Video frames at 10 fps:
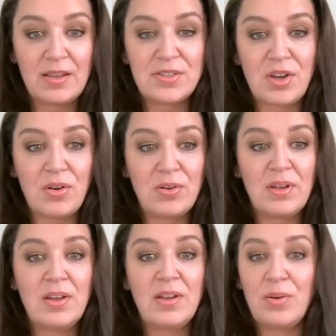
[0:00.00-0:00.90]
So
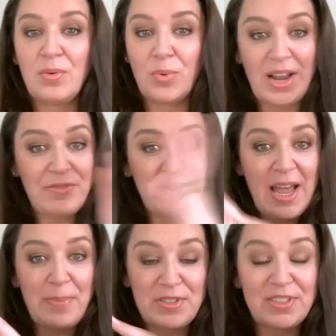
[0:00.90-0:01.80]
whatever
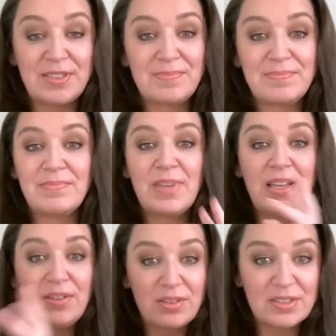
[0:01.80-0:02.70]
happened
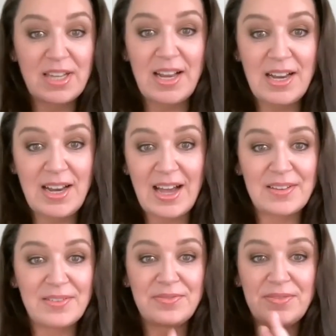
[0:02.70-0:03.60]
in your daily
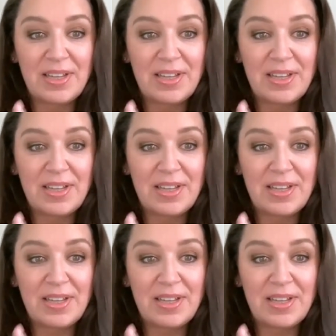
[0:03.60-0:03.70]
life,